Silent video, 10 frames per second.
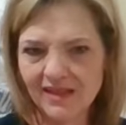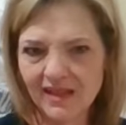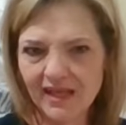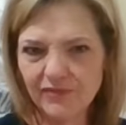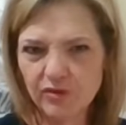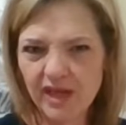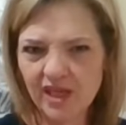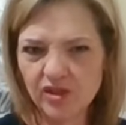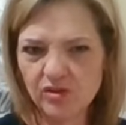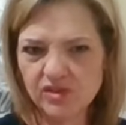if you
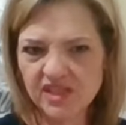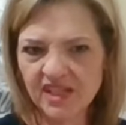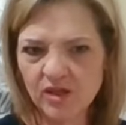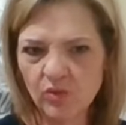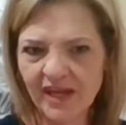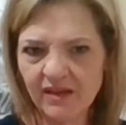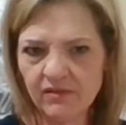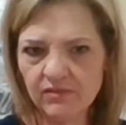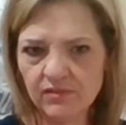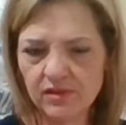can't use cutaway
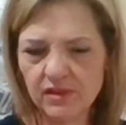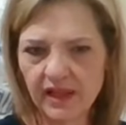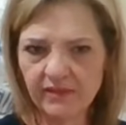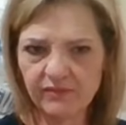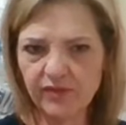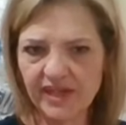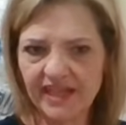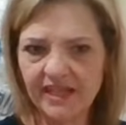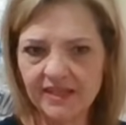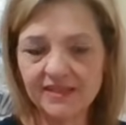like for
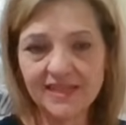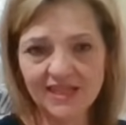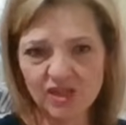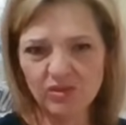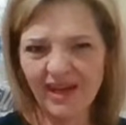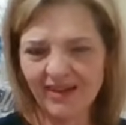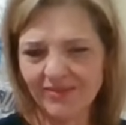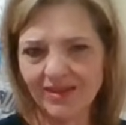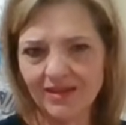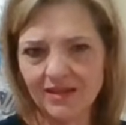heat? Because I do have
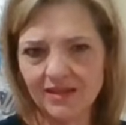the